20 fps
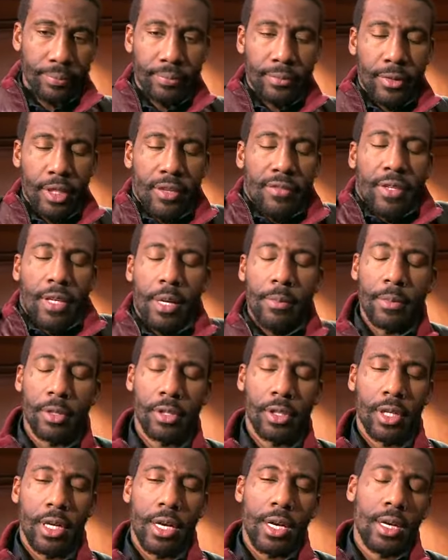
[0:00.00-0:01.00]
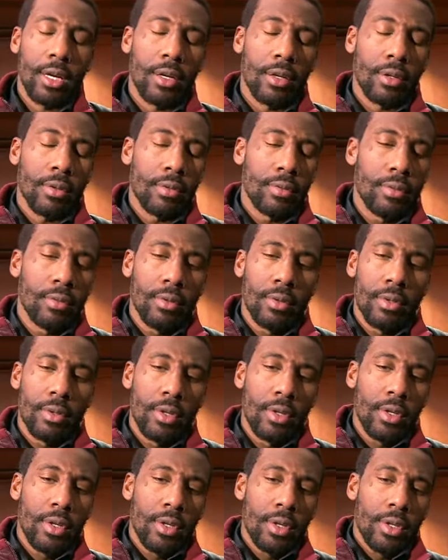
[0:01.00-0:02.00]
Tough game in Chicago.
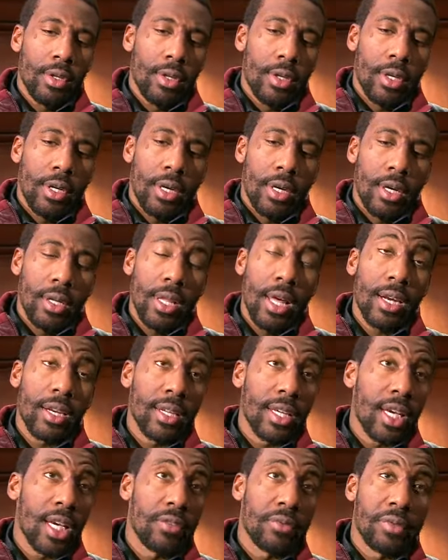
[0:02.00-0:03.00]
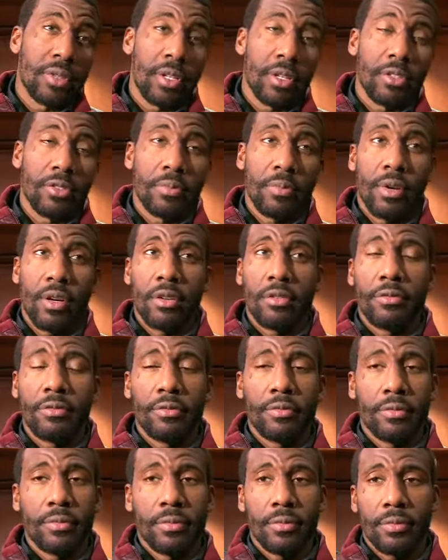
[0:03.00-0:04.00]
A lot of games within this month
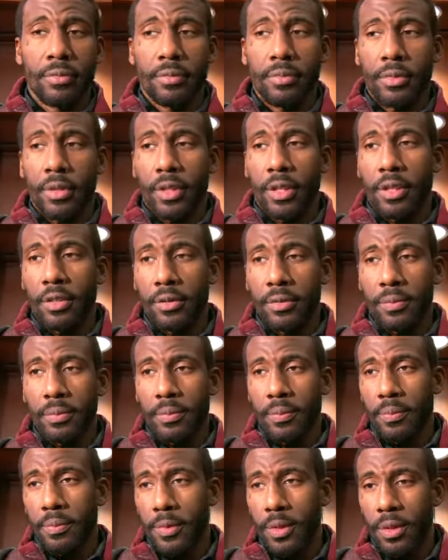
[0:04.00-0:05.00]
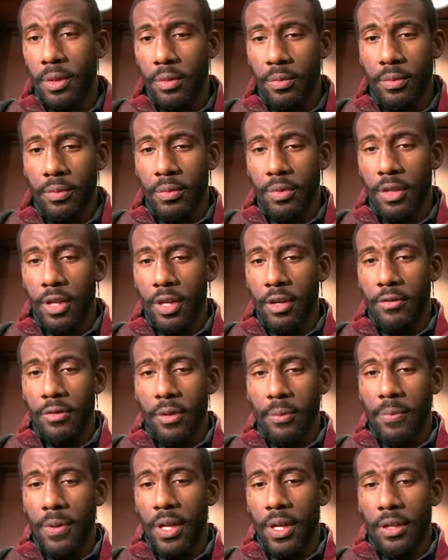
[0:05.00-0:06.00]
against tough
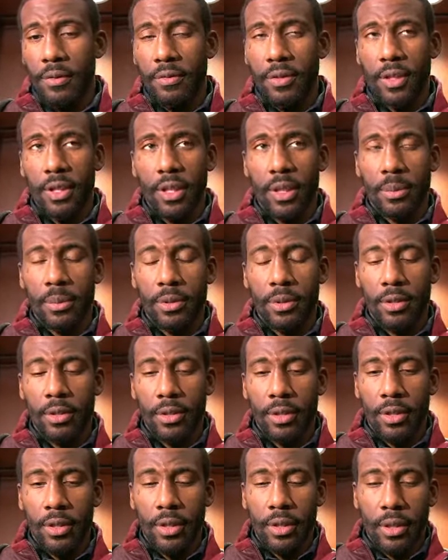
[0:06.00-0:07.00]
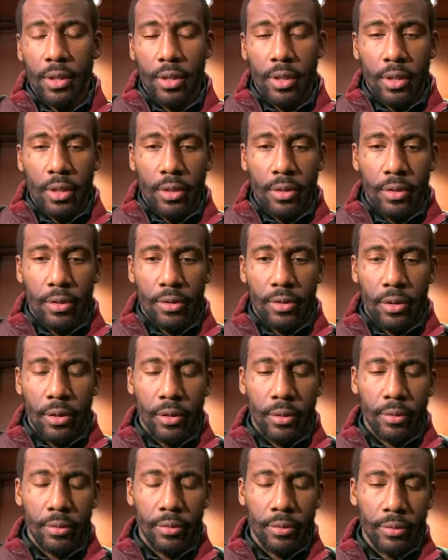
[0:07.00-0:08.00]
competitive teams.
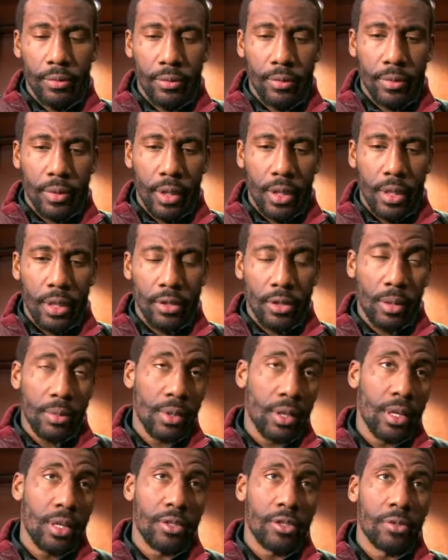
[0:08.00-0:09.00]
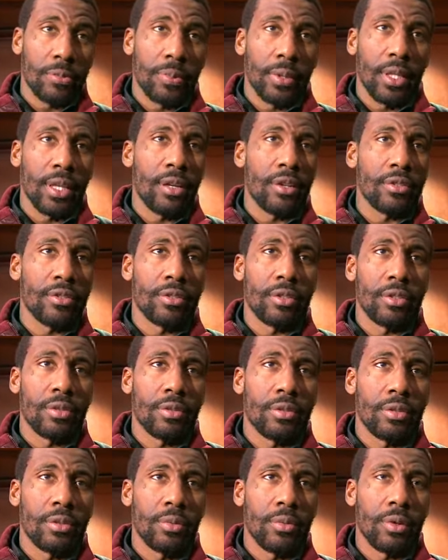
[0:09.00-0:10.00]
So it's up to us as players to
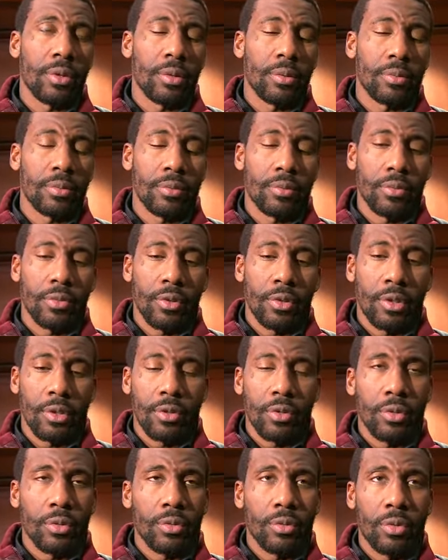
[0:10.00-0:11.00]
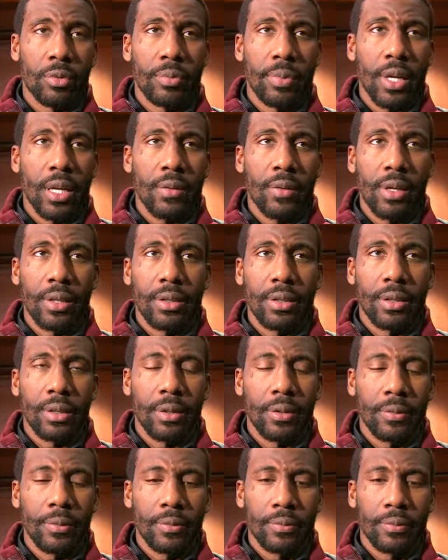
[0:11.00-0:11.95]
want to do better out there.